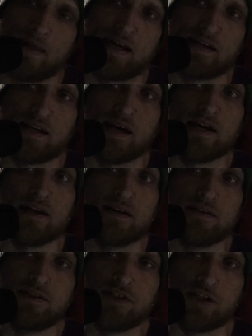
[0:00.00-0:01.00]
that day,
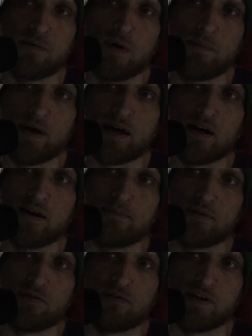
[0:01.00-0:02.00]
she went back up
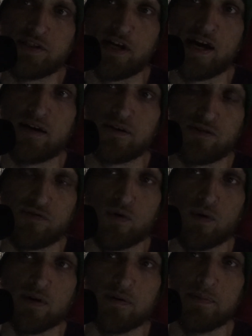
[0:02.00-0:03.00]
with fresh towels
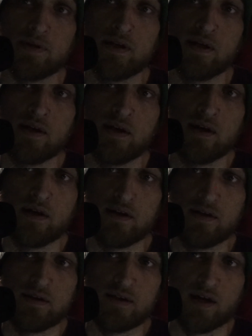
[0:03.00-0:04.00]
for him,
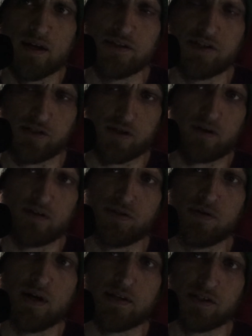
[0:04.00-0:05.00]
and she saw a
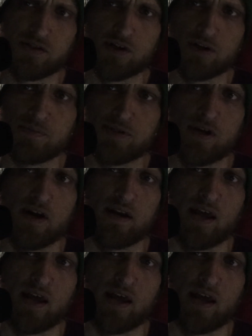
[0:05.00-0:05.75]
Do Not Disturb sign